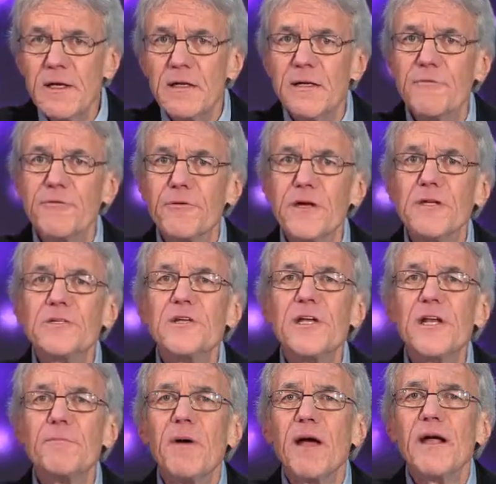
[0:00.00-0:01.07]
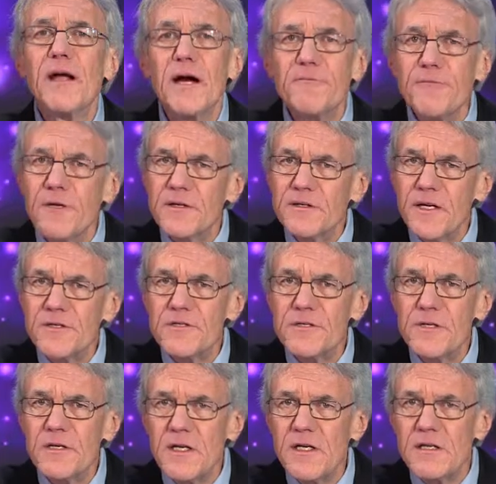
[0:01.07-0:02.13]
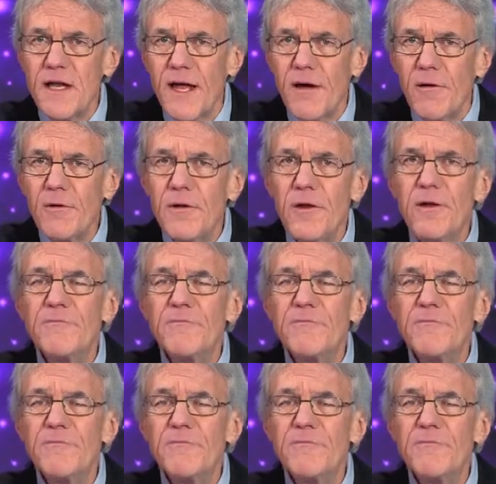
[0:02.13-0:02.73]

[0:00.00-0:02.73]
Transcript: differentiated by careful attention to detail